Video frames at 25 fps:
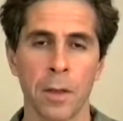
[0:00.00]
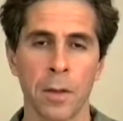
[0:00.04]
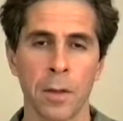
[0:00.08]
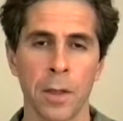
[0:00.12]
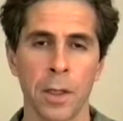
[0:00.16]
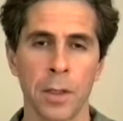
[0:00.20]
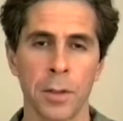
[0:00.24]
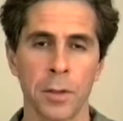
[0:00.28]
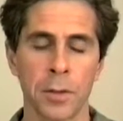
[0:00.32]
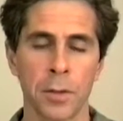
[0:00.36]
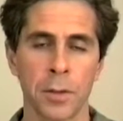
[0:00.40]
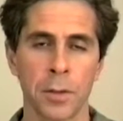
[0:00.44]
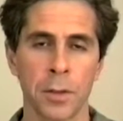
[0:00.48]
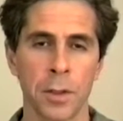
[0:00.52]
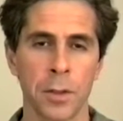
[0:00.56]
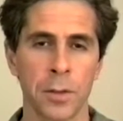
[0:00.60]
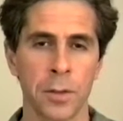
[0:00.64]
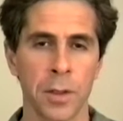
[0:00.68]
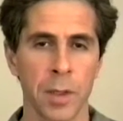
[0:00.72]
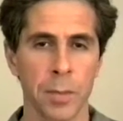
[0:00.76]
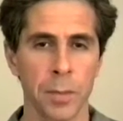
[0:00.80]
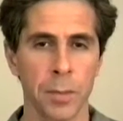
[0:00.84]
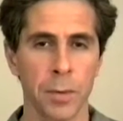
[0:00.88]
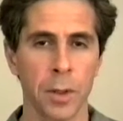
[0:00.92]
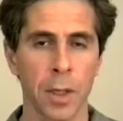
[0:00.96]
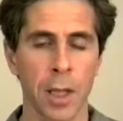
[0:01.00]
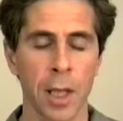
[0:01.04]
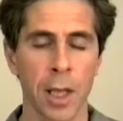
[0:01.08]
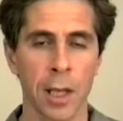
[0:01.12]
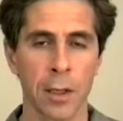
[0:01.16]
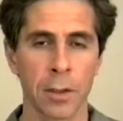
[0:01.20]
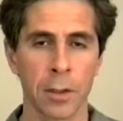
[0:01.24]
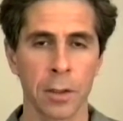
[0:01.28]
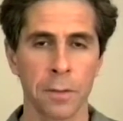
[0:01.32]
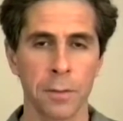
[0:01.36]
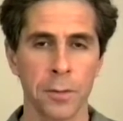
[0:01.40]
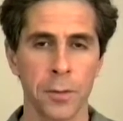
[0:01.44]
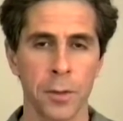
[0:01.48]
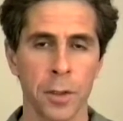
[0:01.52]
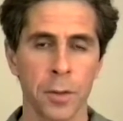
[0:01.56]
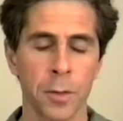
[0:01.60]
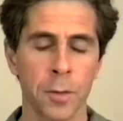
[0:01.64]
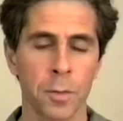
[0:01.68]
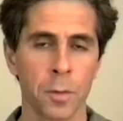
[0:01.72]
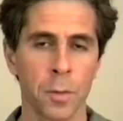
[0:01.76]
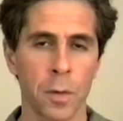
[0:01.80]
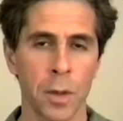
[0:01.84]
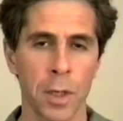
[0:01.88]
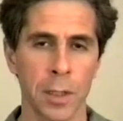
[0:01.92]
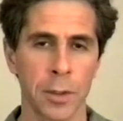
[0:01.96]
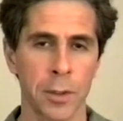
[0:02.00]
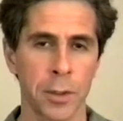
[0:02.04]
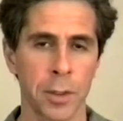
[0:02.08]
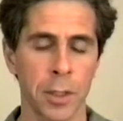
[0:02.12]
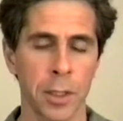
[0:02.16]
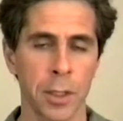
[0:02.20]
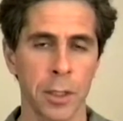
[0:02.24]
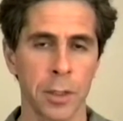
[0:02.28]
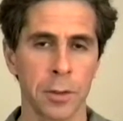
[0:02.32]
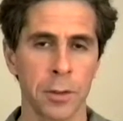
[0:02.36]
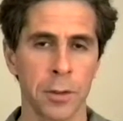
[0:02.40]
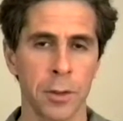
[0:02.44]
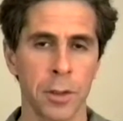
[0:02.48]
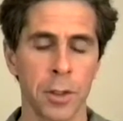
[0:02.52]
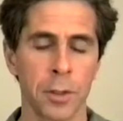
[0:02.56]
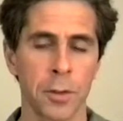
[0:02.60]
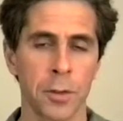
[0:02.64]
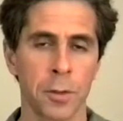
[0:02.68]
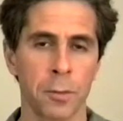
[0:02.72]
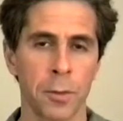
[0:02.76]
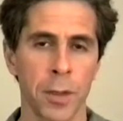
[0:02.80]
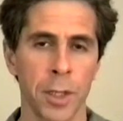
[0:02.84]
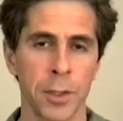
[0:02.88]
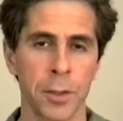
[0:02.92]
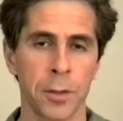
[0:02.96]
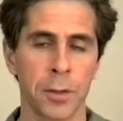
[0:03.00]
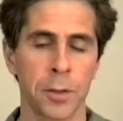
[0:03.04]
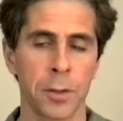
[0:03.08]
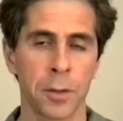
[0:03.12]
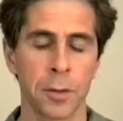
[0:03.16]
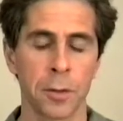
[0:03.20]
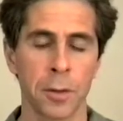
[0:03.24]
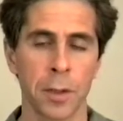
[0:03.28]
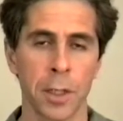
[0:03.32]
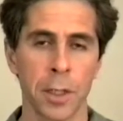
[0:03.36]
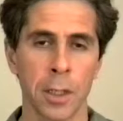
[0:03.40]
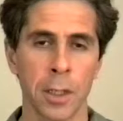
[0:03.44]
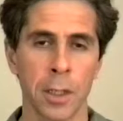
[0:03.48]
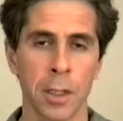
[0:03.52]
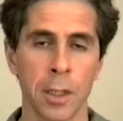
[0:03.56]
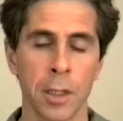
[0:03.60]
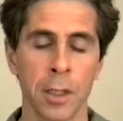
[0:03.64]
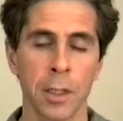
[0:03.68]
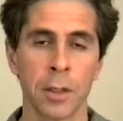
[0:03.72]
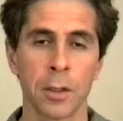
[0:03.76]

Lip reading: It's the simple act of just watching, just registering,